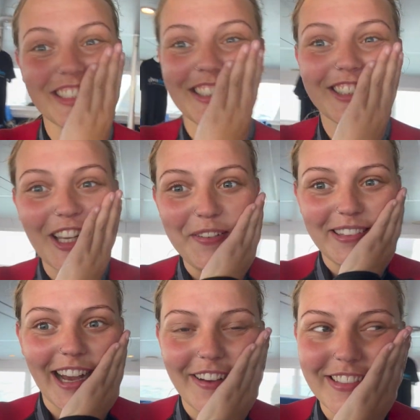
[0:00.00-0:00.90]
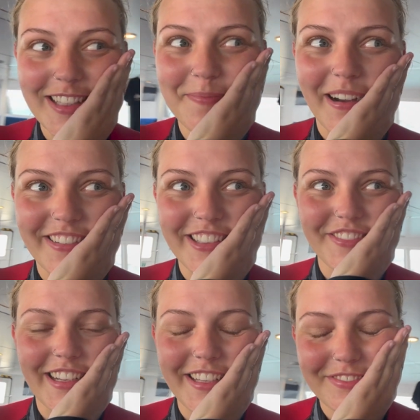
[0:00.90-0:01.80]
Just scuba dived in the barrier
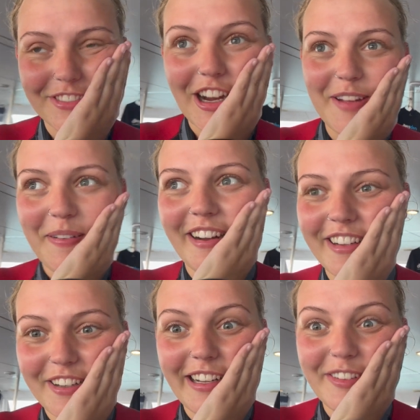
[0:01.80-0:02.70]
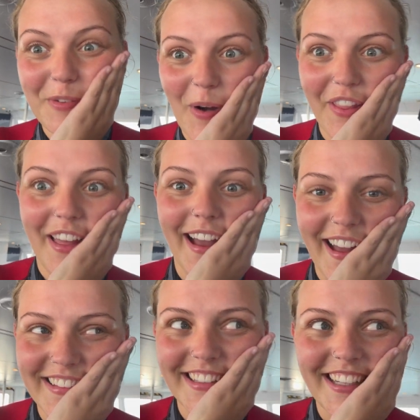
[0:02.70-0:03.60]
reef. Great barrier reef, what the hell?